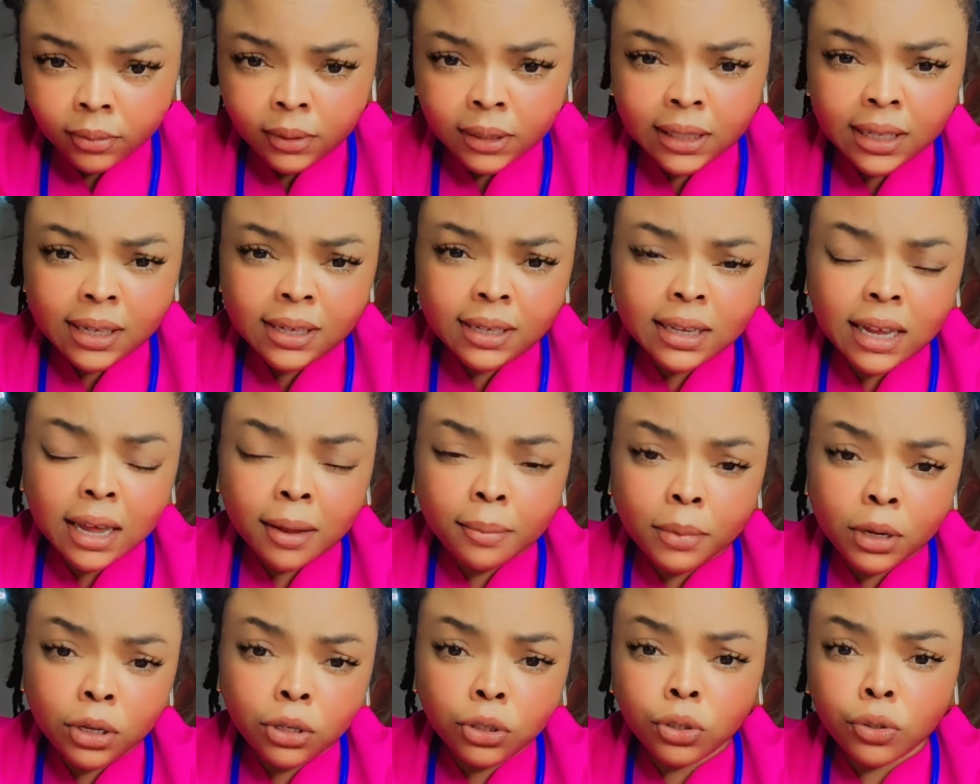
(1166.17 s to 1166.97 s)
things I
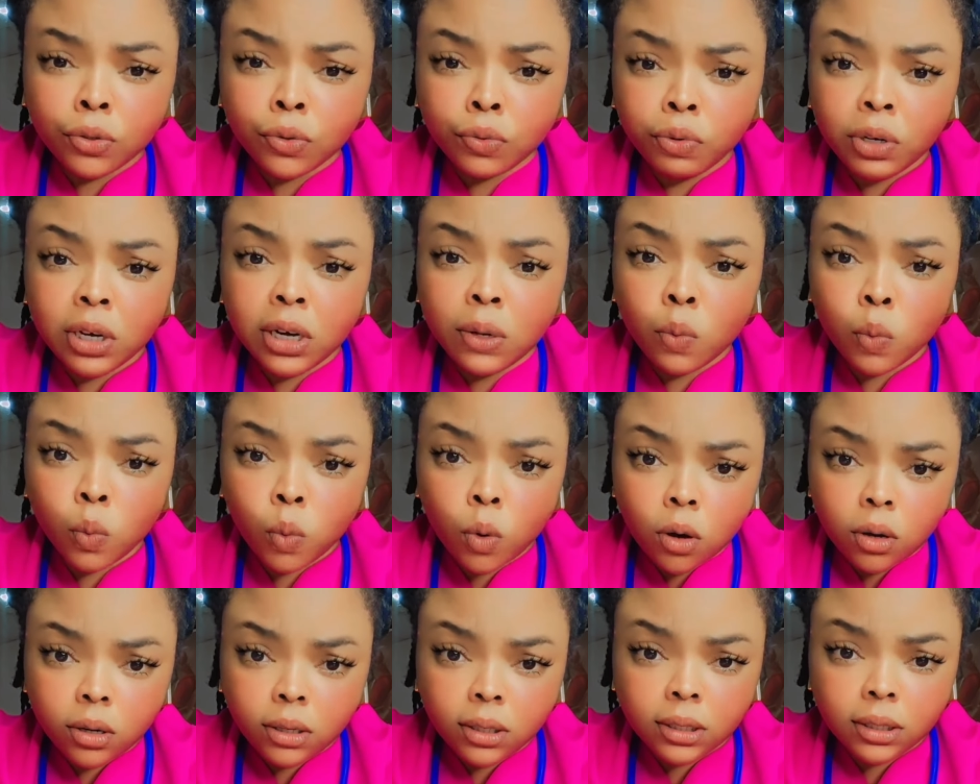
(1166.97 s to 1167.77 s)
mentioned really
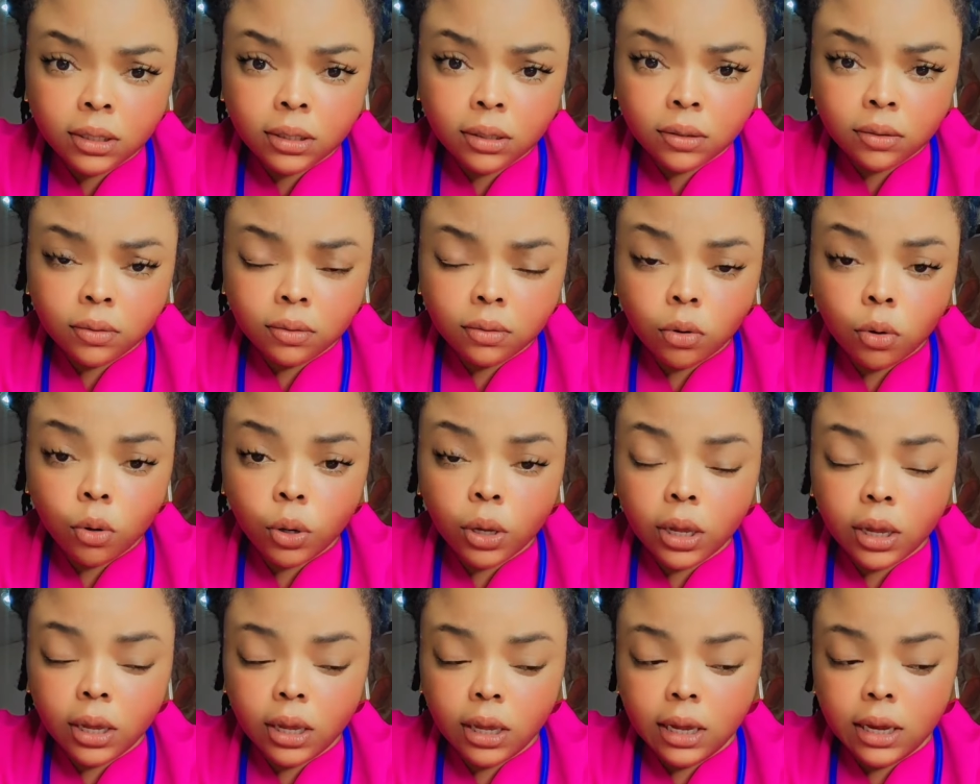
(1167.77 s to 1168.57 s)
worked,
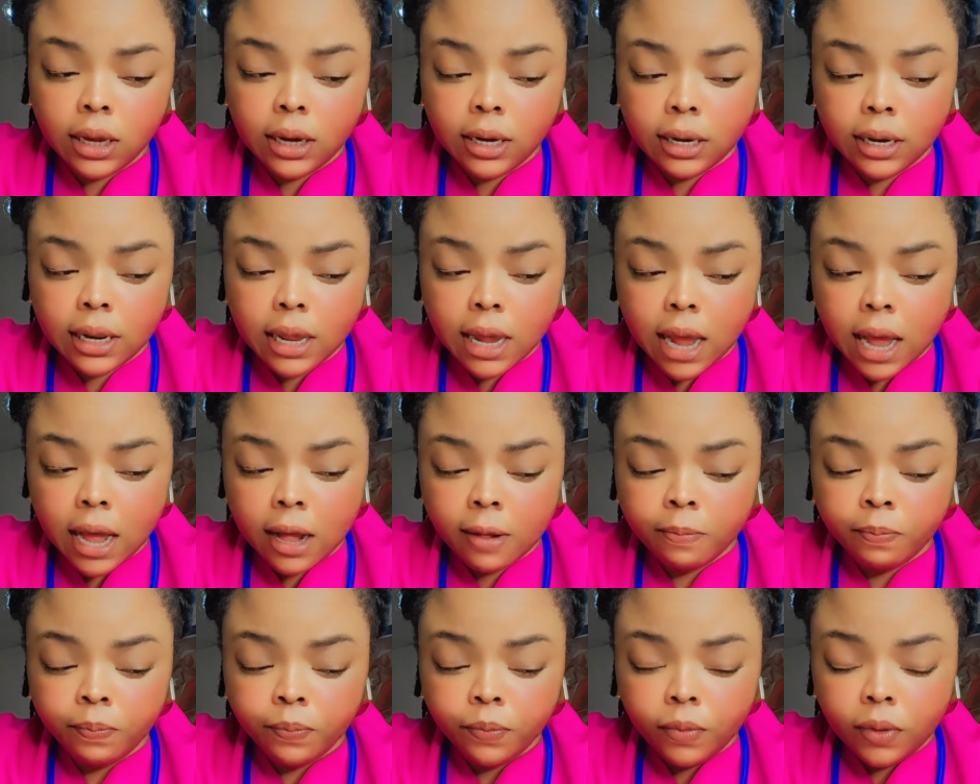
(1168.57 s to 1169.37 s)
okay, in their
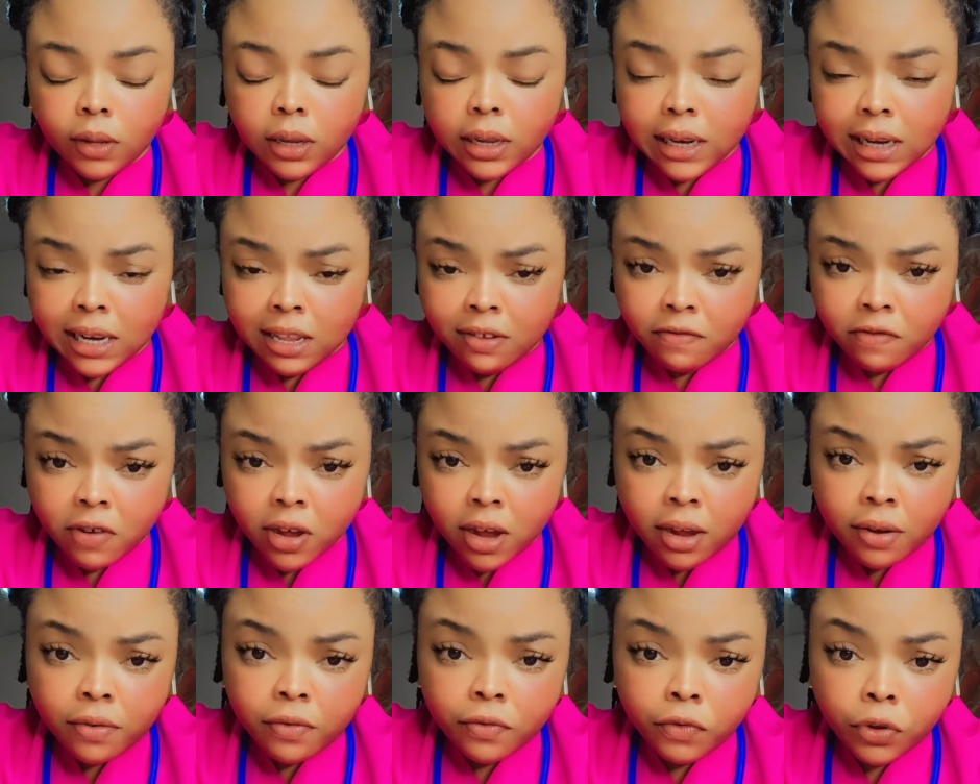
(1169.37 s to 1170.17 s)

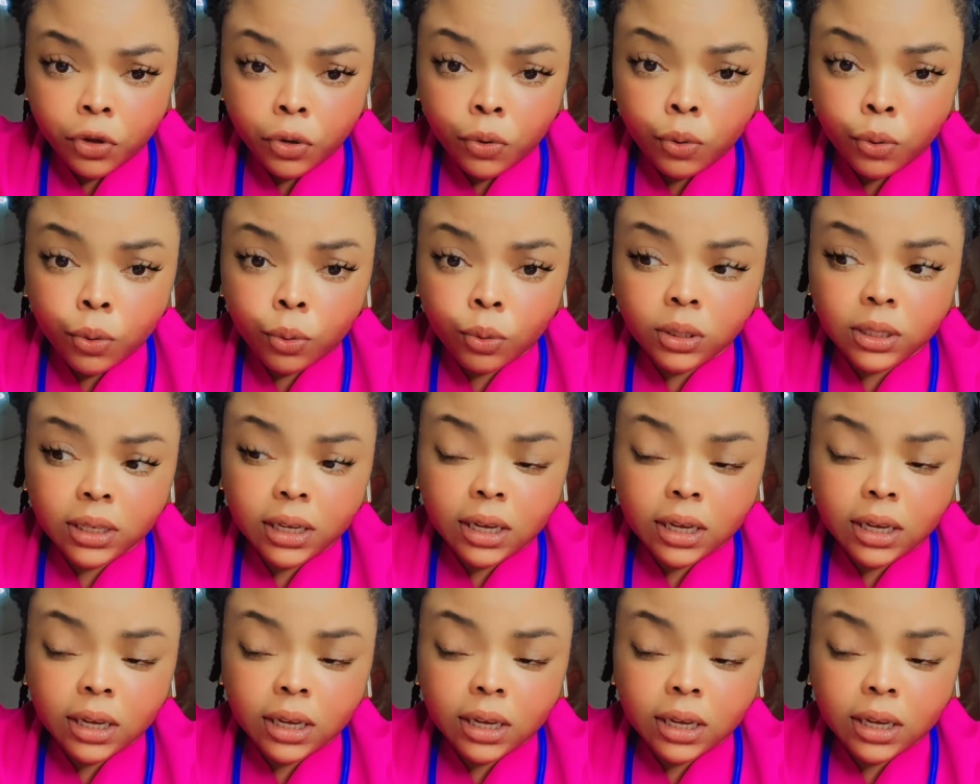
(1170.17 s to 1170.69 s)
liver regrowth.